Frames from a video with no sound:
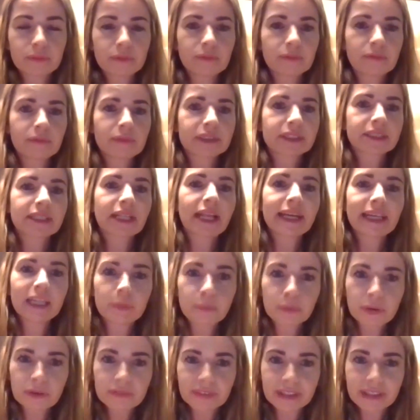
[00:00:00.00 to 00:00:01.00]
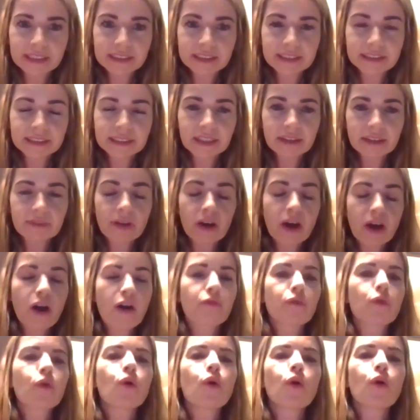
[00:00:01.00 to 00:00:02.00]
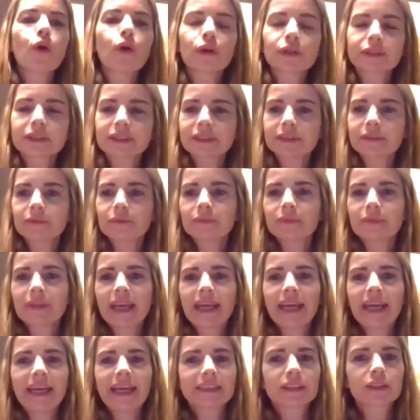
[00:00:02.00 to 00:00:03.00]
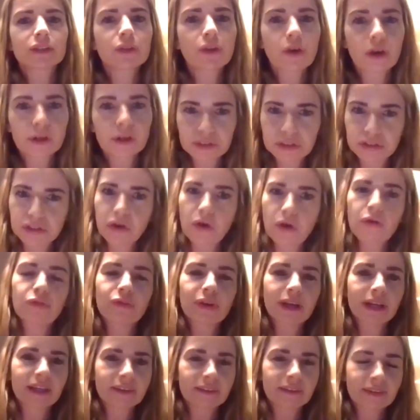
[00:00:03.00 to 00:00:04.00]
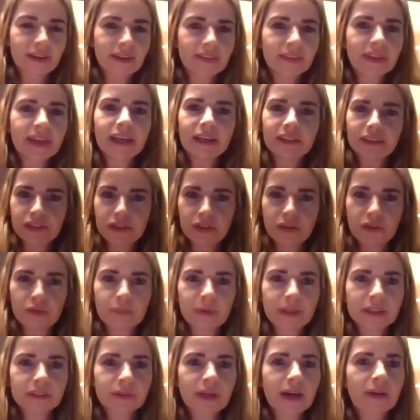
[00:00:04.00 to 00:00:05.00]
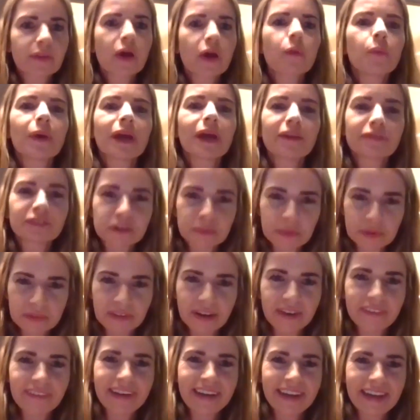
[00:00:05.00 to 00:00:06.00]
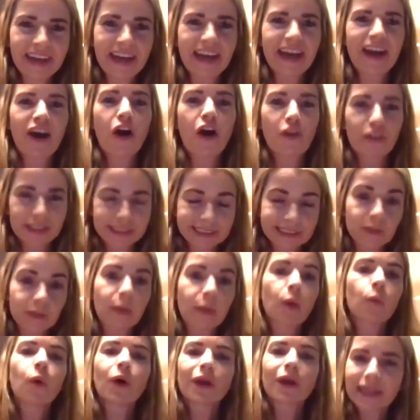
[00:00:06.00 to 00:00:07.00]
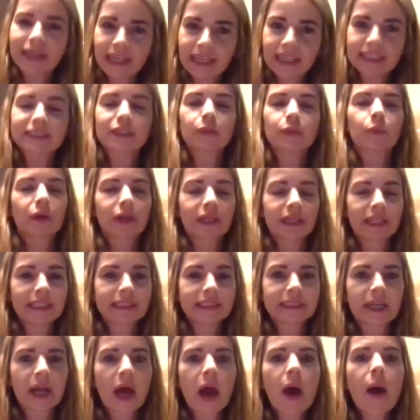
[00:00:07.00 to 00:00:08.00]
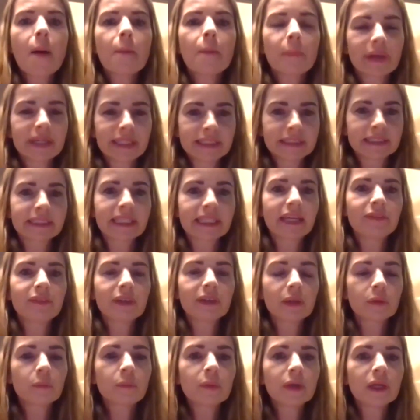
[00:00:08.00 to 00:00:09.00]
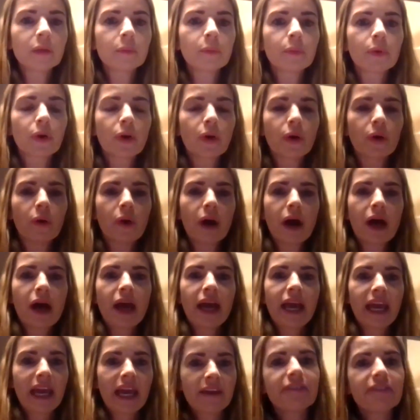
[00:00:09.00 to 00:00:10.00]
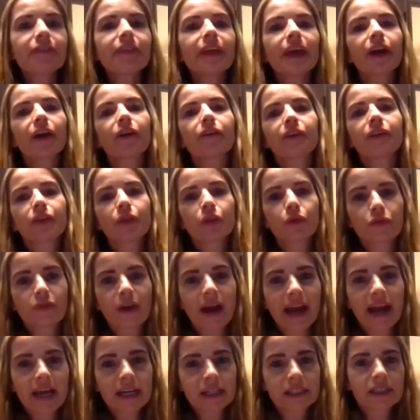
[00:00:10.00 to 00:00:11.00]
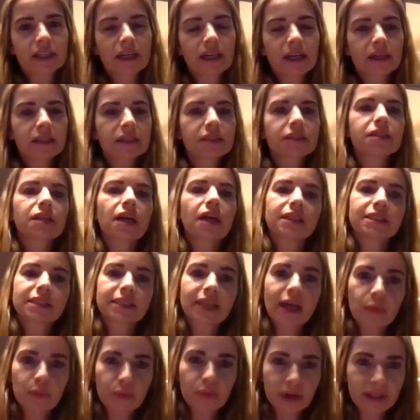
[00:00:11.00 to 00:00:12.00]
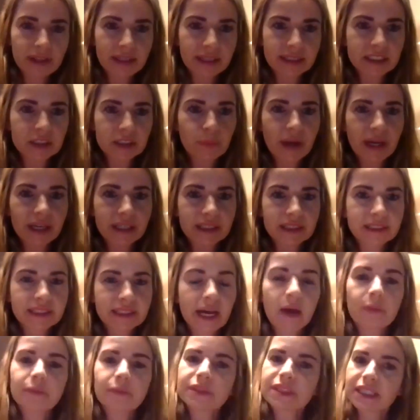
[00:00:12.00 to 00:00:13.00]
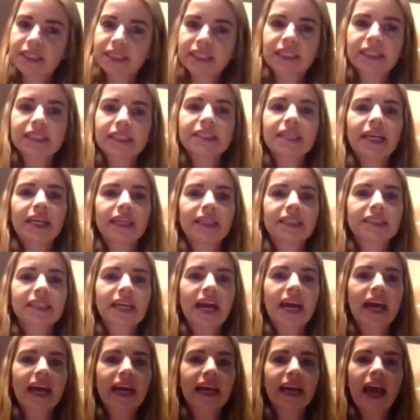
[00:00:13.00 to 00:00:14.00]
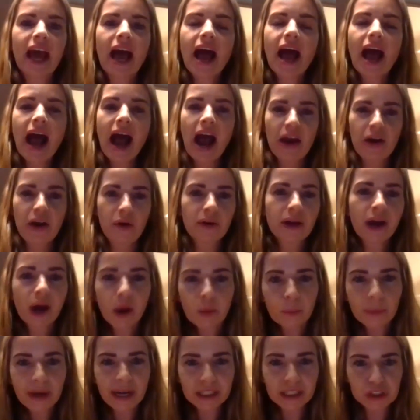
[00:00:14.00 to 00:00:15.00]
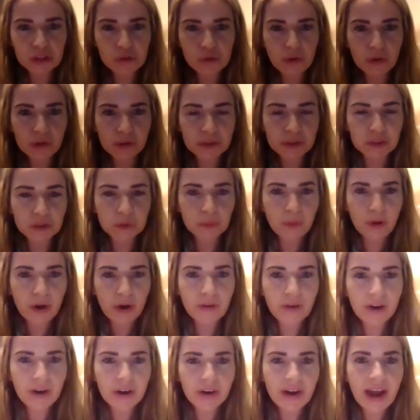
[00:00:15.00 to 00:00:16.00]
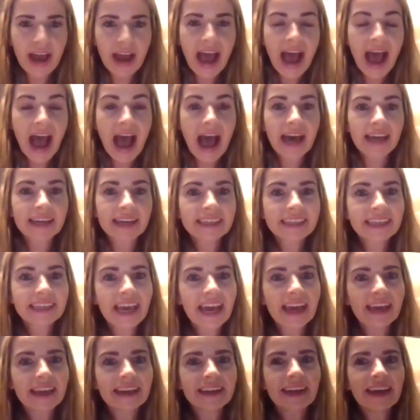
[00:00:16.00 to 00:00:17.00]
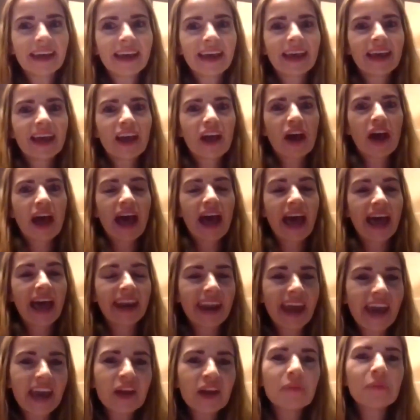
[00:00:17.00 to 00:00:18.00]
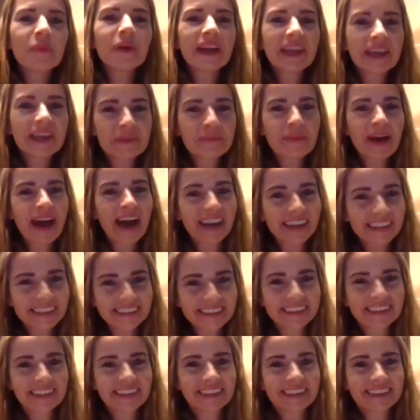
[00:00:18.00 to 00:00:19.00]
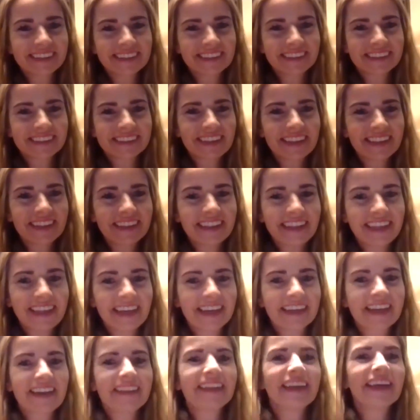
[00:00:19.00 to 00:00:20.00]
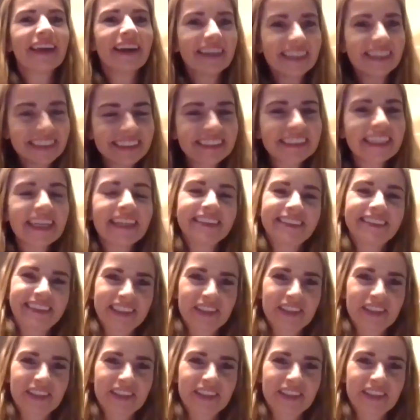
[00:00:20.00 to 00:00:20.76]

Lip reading: slightly preventative. Of course, it's not solving the issue of mental health, and we have to be very honest about what it is and what it isn't, but it's giving people, if they are in the red, just that breathing space. So I'm just going to take a day and I'll come back stronger tomorrow. And again, enabling managers, the unintended